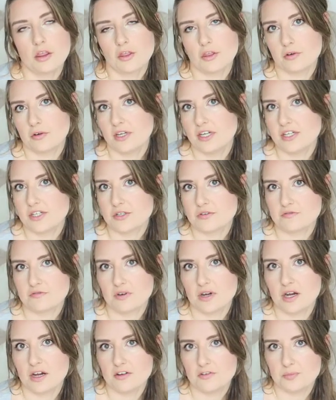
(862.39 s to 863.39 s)
3 to
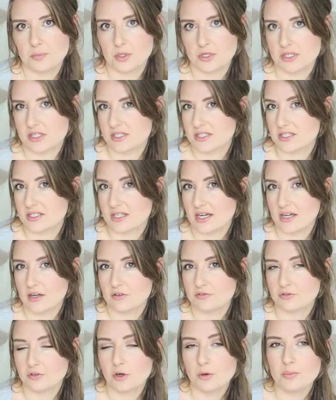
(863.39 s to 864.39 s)
5 bottles a day
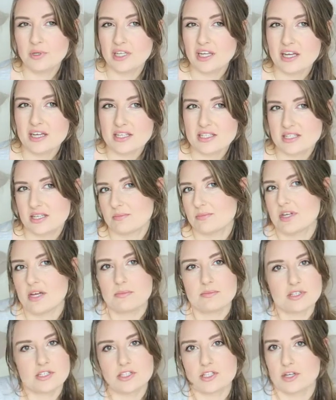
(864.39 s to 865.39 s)
of formula.
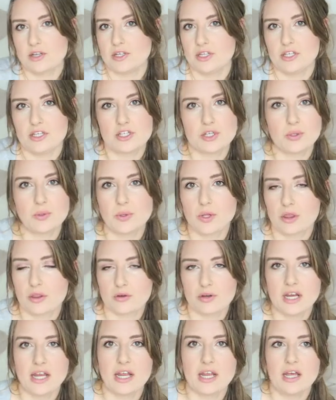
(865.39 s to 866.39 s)
Sometimes it's only 2 or
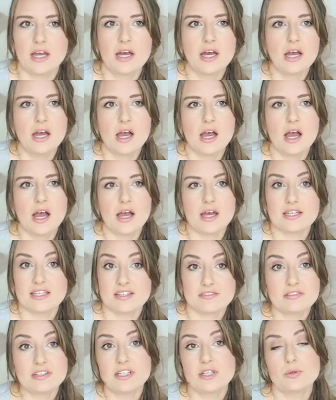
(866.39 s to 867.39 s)
3.
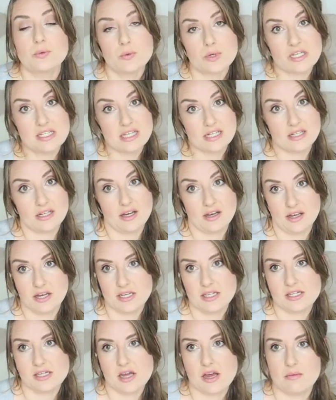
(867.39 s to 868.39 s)
Definitely always at
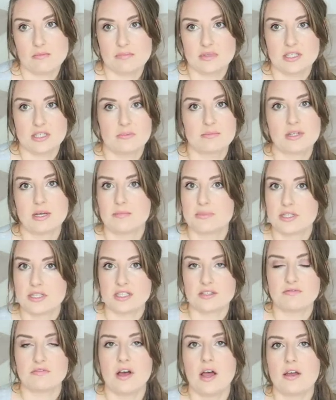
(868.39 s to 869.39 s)
night. Sometimes
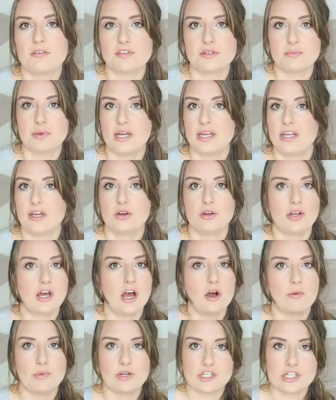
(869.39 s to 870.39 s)
it's 5, depending on
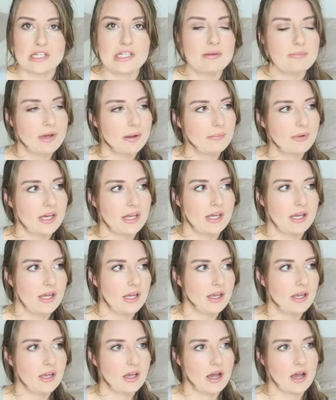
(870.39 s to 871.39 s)
how much sleep I'm
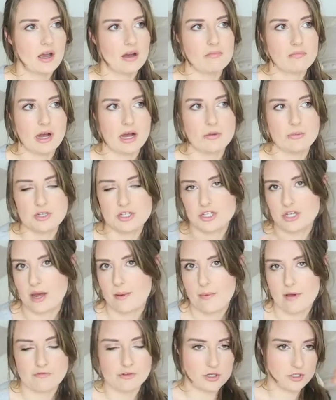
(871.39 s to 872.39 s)
getting, how much
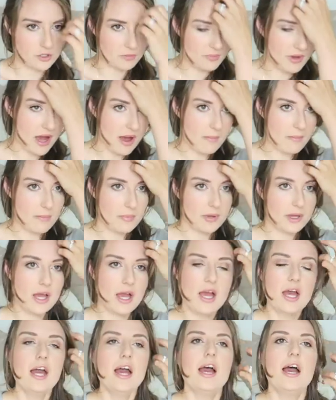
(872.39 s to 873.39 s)
time I've got to pump.
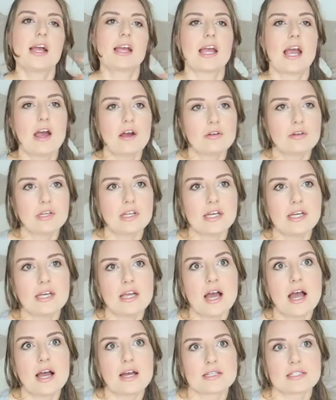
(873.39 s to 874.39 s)

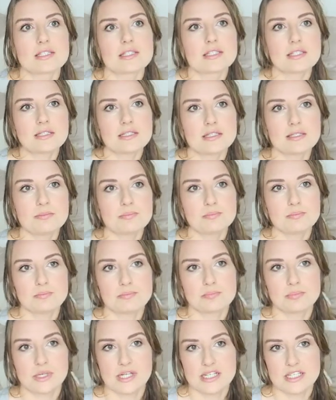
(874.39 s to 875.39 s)
Currently, I still
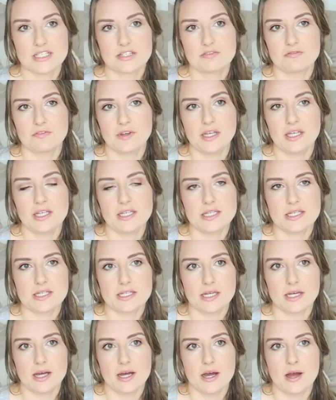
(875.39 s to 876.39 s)
breastfeed
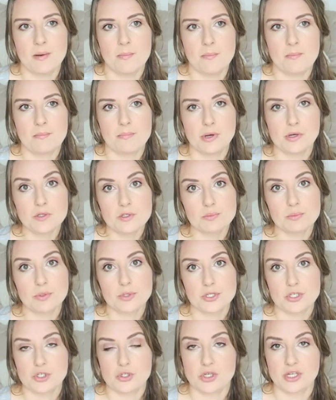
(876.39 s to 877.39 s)
both
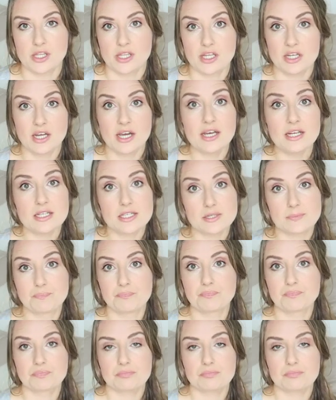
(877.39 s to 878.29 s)
boys during the night,